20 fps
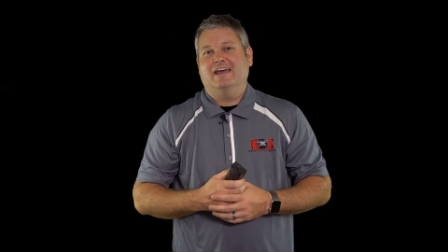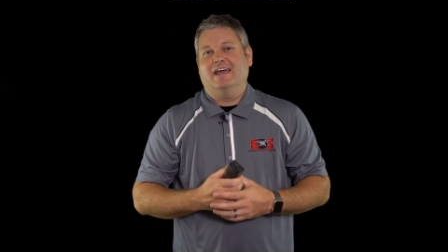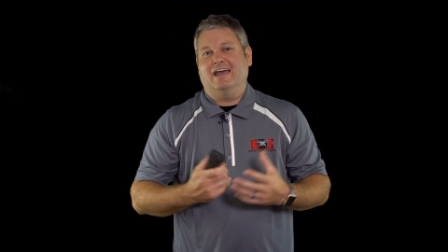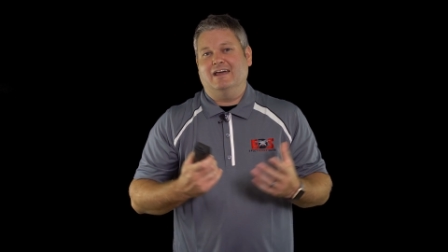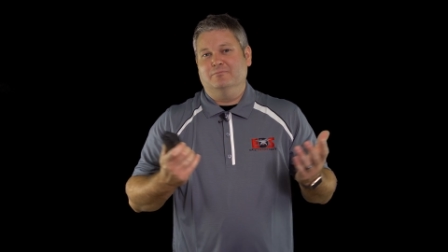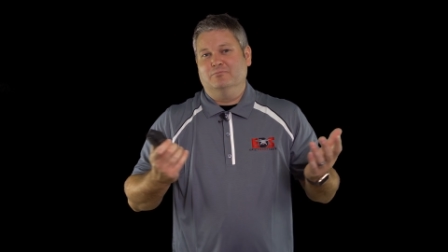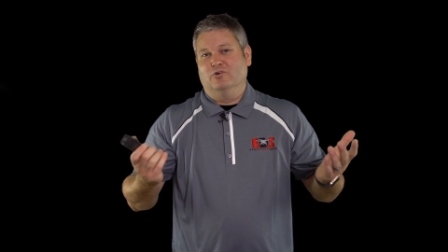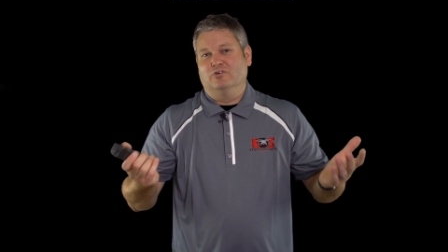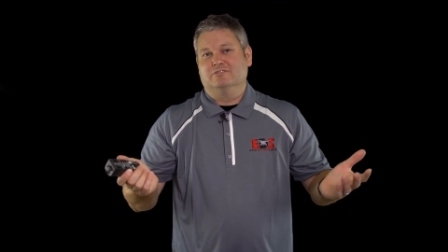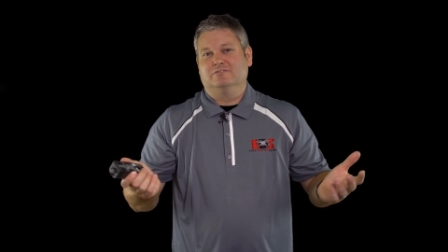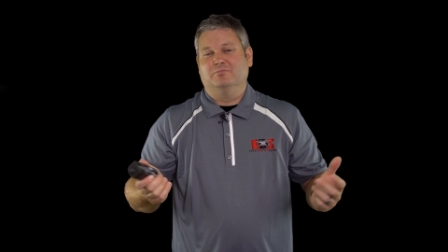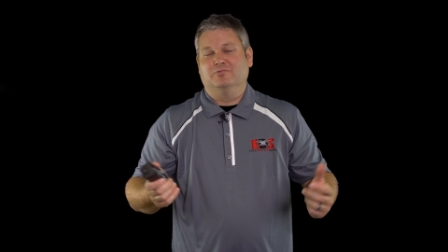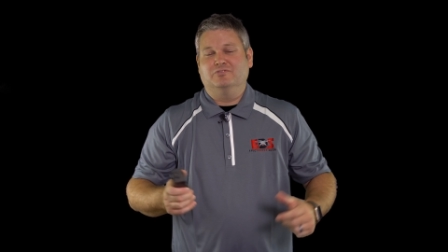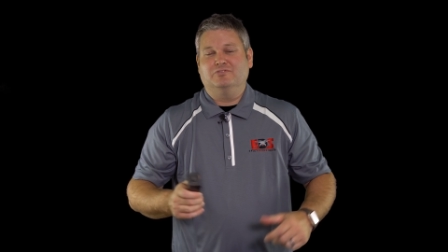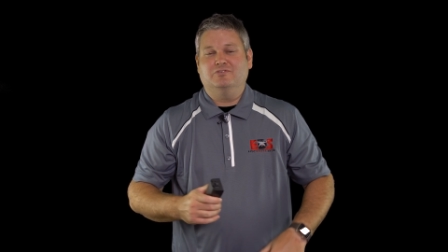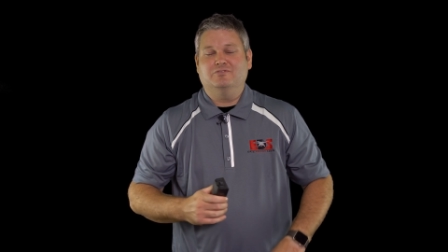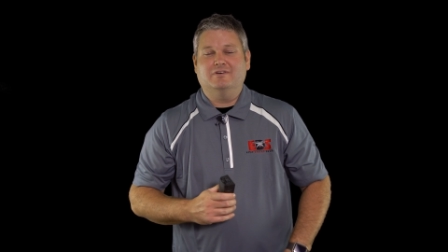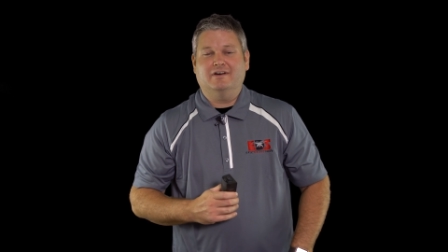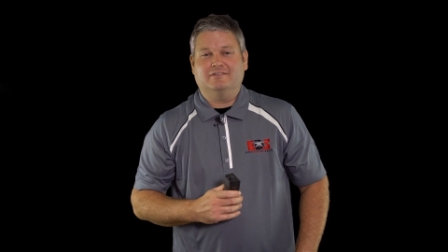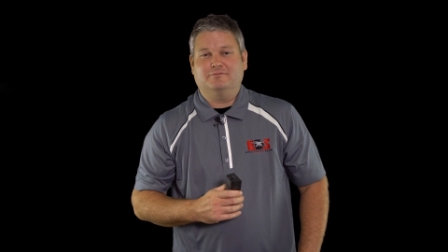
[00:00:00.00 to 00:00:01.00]
and multiple
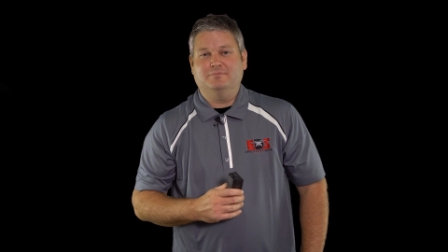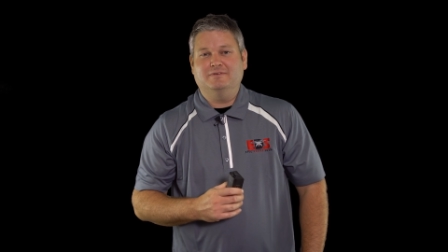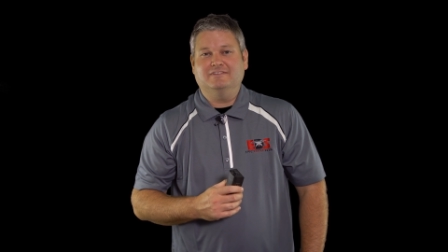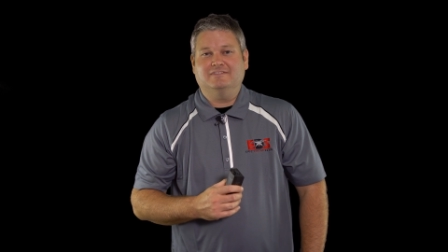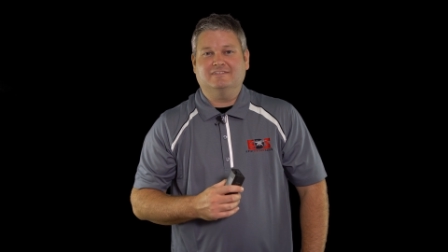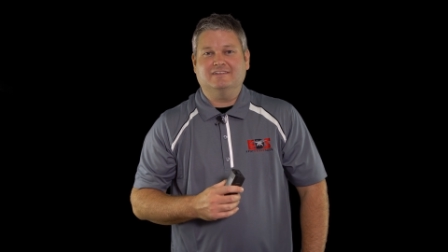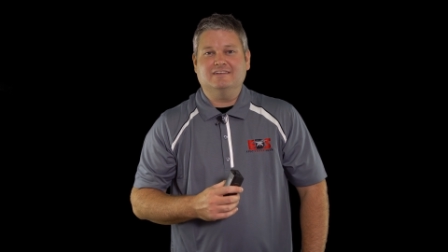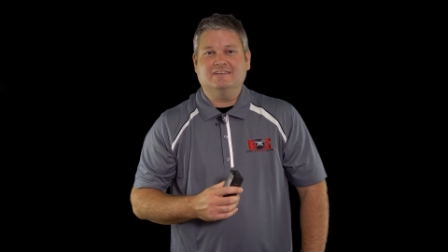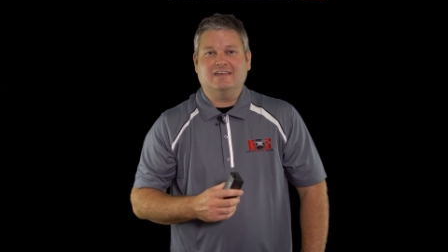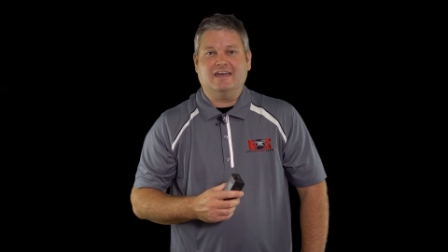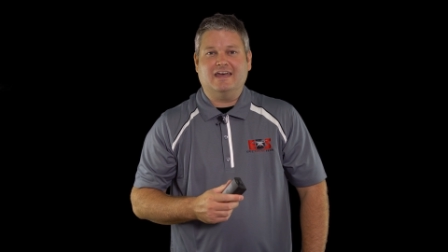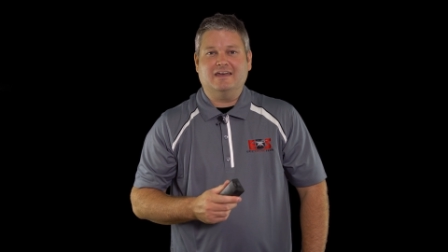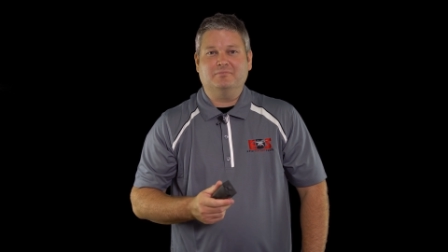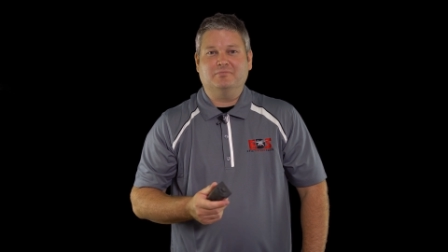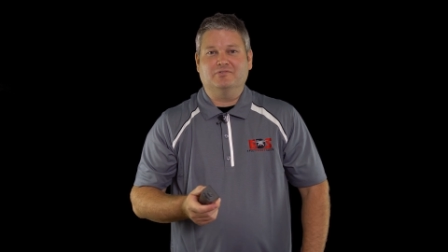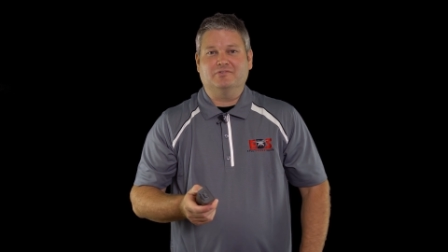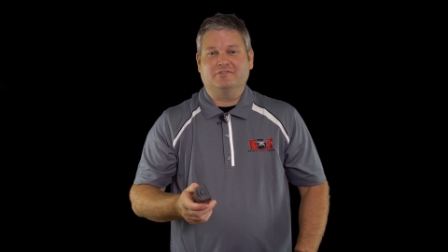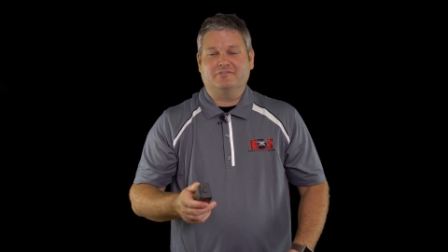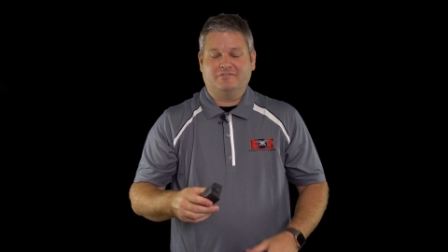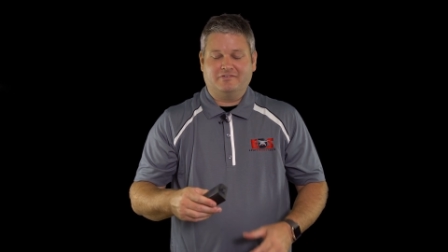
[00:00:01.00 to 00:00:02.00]
USB-C
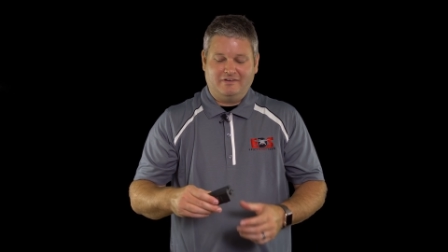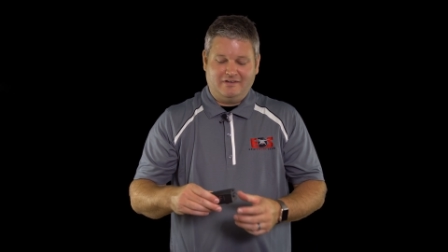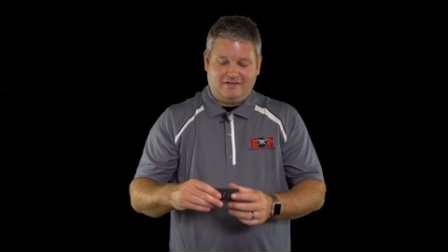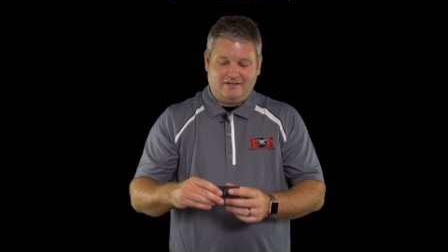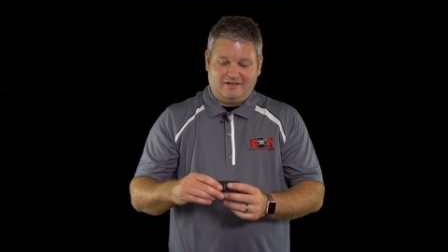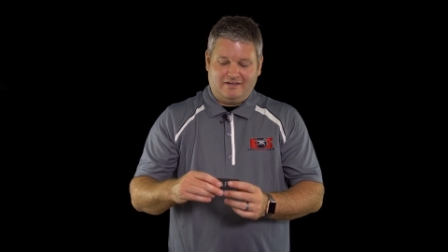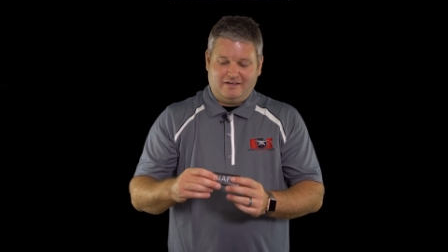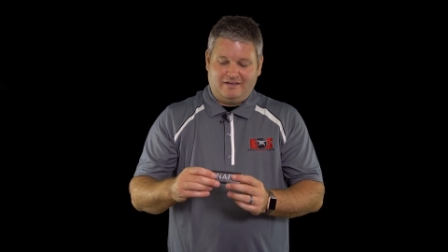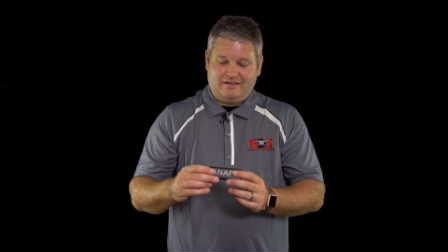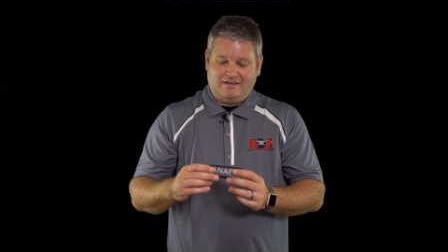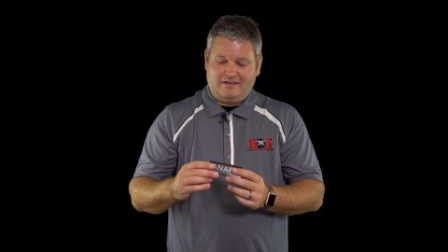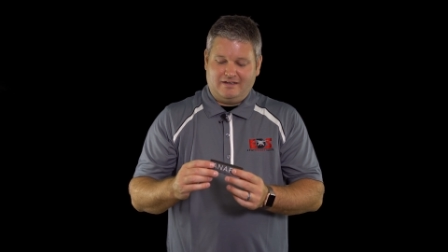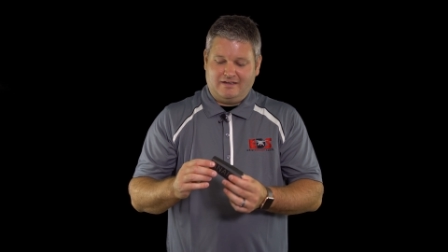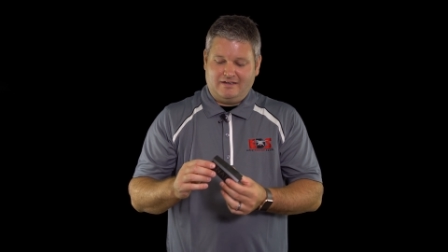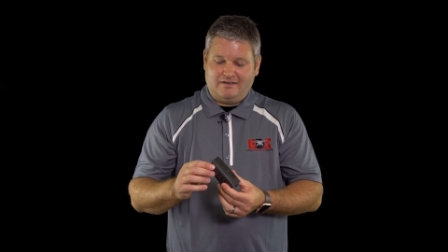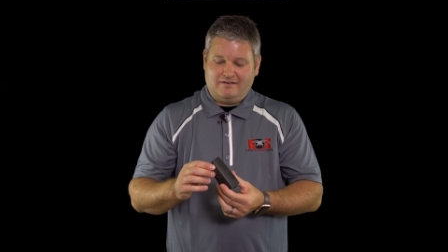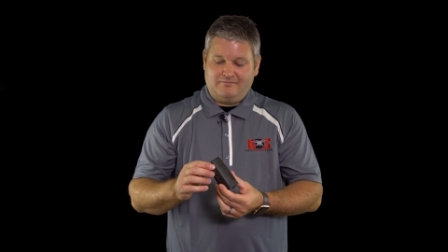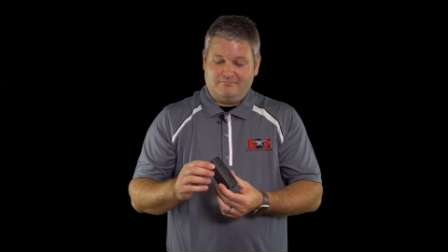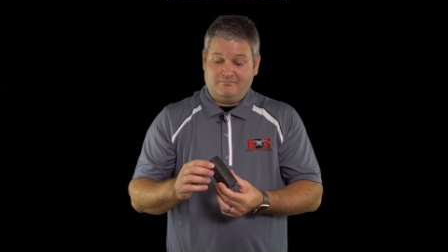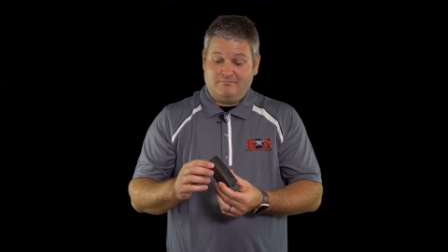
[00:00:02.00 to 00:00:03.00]
cables,
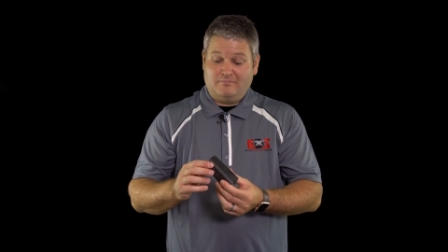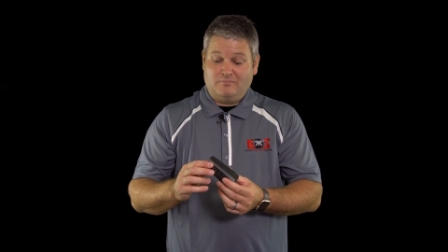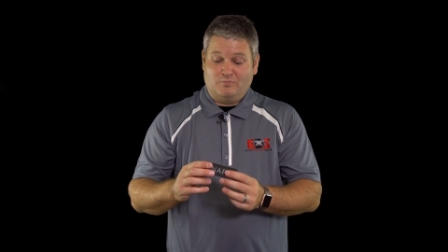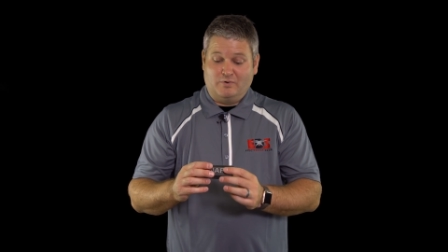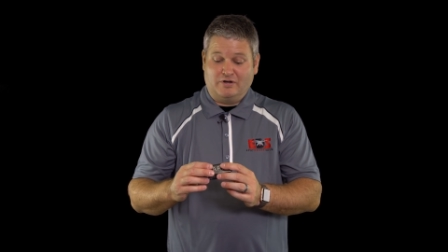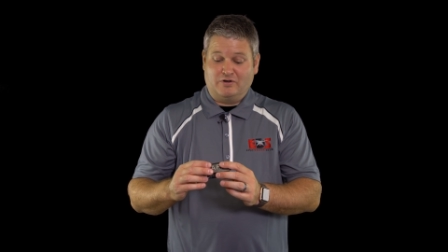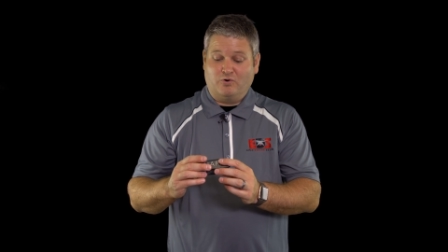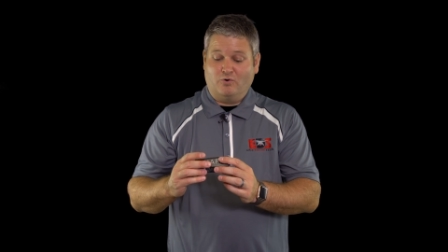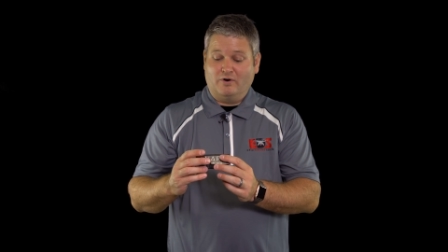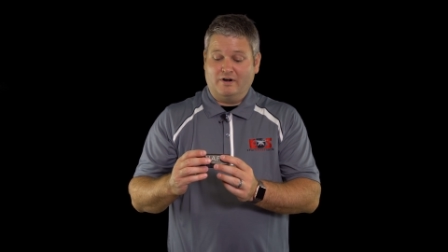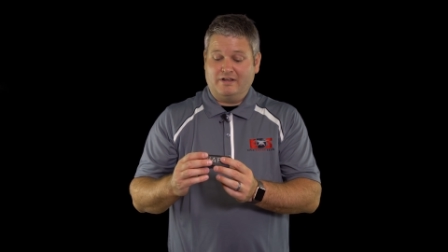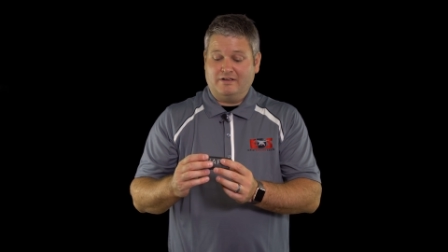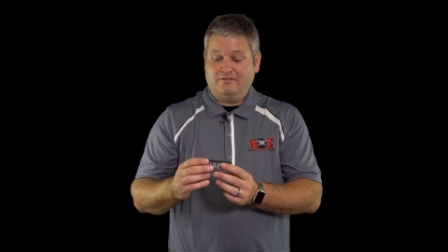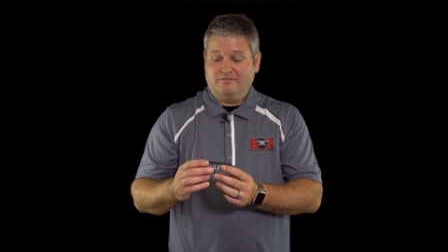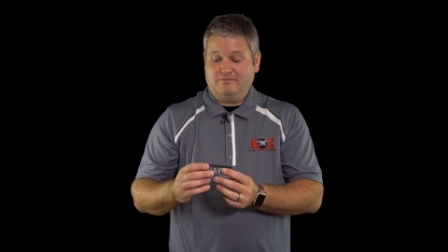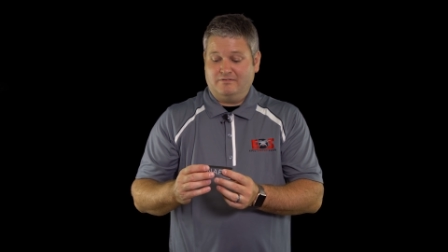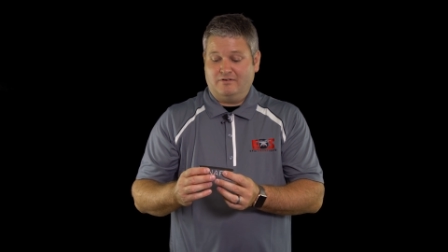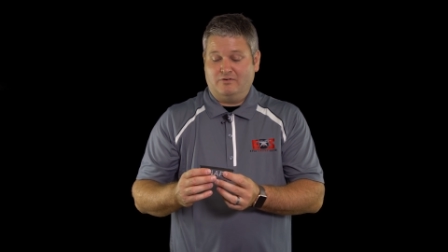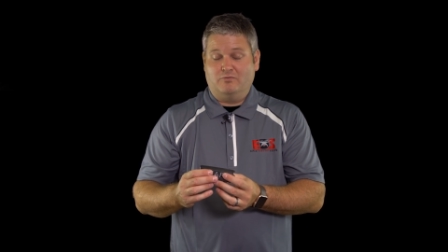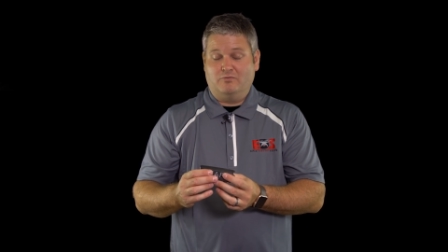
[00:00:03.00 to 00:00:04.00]
recharging